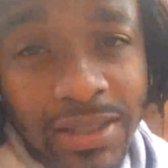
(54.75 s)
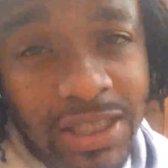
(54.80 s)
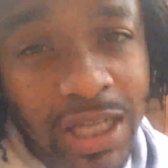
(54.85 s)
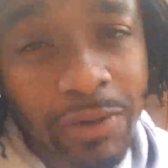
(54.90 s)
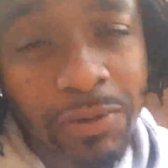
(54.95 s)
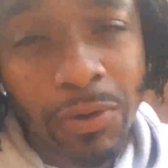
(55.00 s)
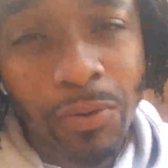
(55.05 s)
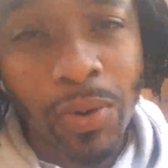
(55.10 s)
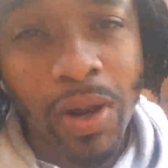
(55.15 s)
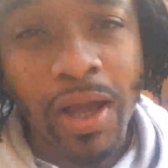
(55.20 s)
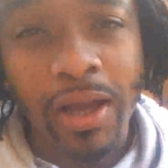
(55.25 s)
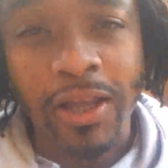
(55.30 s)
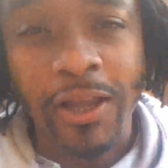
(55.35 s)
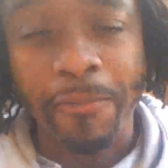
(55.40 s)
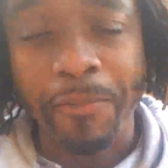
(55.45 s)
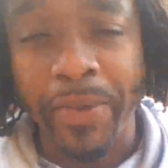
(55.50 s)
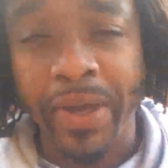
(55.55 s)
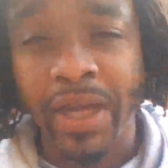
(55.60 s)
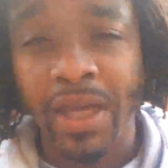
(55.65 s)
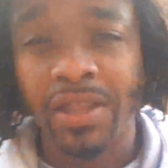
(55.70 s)
That's how we rock
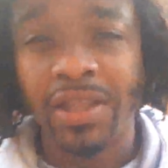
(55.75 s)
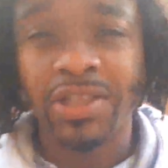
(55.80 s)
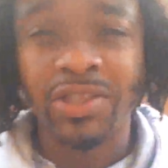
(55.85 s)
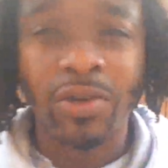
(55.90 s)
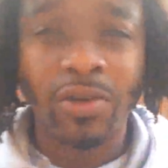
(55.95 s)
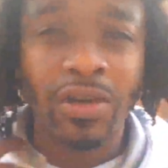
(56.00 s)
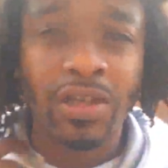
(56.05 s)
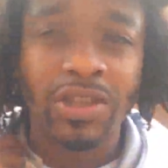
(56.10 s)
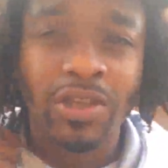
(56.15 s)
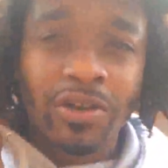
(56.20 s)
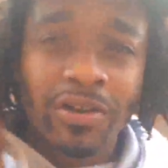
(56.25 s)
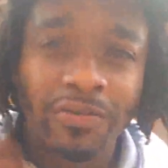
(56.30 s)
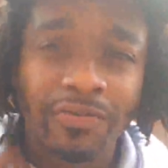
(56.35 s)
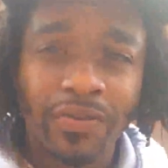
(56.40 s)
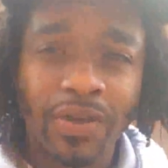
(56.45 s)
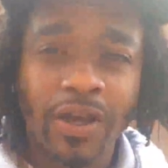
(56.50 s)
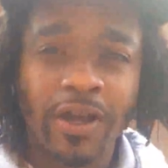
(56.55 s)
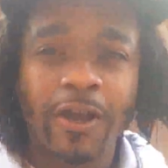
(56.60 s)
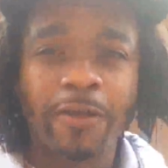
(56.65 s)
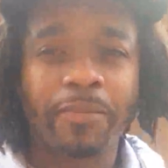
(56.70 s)
it, man. These are only
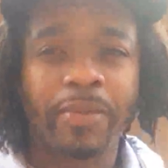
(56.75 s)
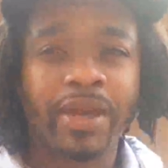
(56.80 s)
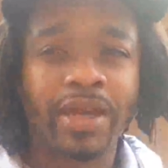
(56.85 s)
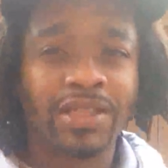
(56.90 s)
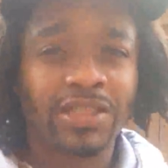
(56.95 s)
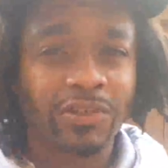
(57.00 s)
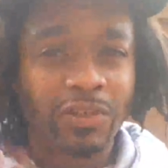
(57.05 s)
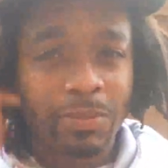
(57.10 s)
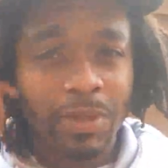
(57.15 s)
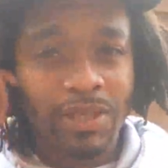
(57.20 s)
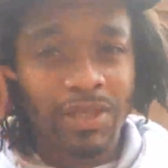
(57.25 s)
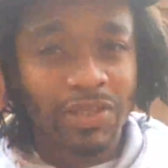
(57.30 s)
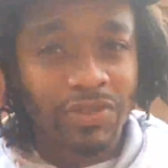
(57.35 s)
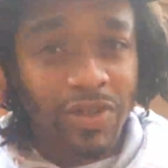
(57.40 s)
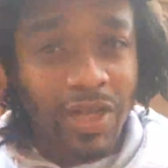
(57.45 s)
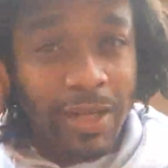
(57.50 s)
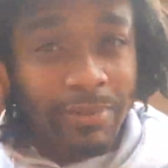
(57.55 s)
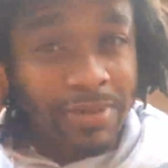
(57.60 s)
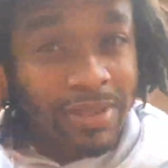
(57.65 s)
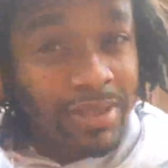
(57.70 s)
35, man, so we about to
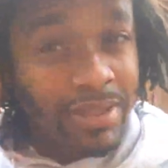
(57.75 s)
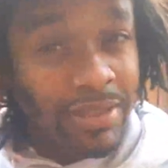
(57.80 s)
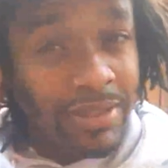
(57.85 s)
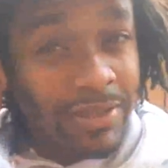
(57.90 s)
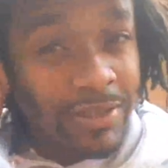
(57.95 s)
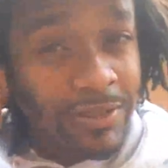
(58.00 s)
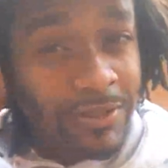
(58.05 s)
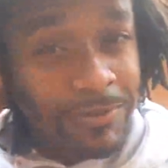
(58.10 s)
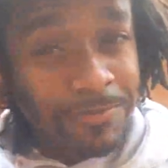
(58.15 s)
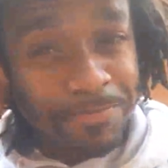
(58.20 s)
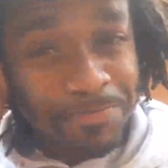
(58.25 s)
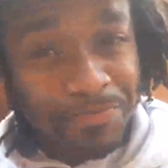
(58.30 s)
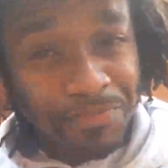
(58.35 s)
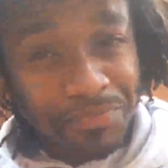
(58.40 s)
drop these.